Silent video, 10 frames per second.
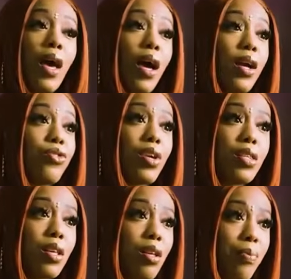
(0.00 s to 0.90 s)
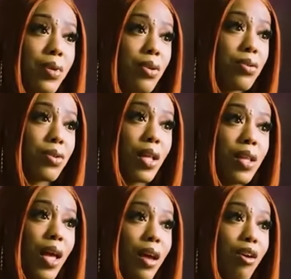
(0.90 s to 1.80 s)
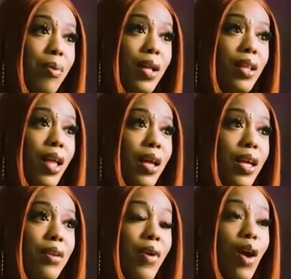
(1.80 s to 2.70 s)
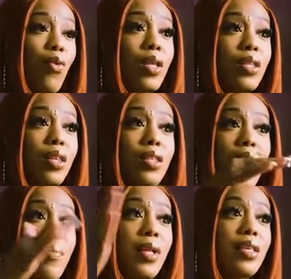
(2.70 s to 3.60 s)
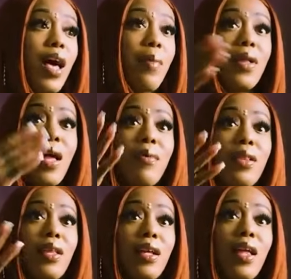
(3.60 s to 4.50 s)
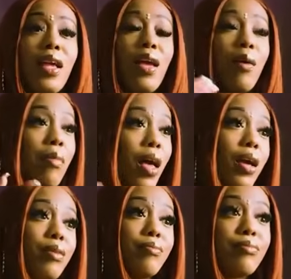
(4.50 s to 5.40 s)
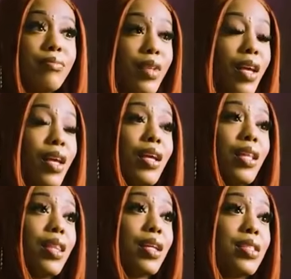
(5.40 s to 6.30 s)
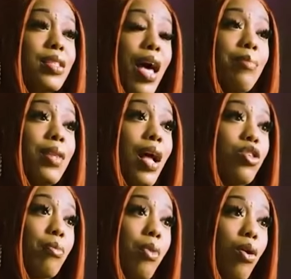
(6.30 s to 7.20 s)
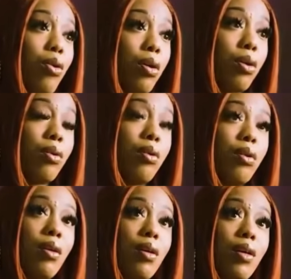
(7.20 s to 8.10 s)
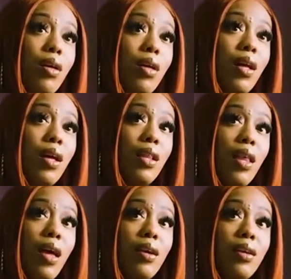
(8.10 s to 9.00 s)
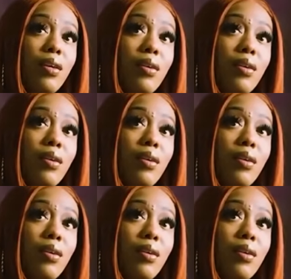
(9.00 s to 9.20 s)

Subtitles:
I ain't trusting no producer. I look at everybody like if I went to the top of the top and I've been looking at him like this top-notch mogul and like